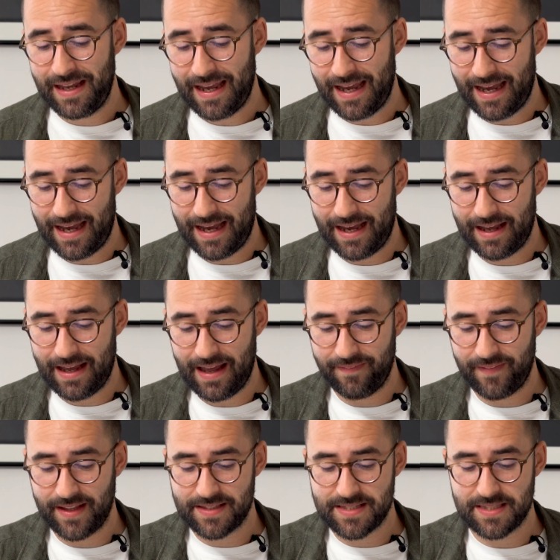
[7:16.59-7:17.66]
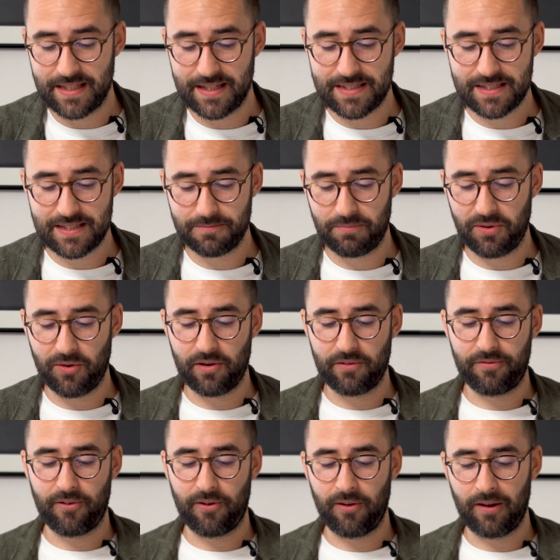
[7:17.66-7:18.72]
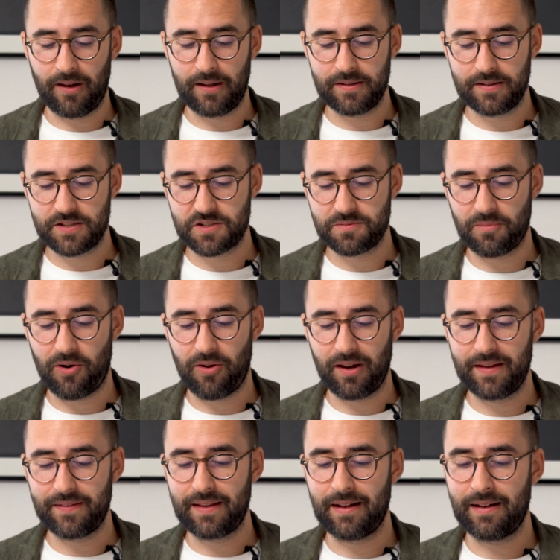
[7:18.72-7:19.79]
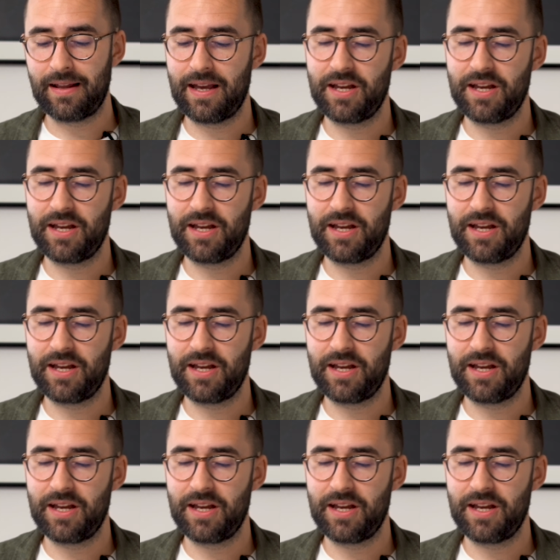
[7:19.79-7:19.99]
And it's this beautiful small little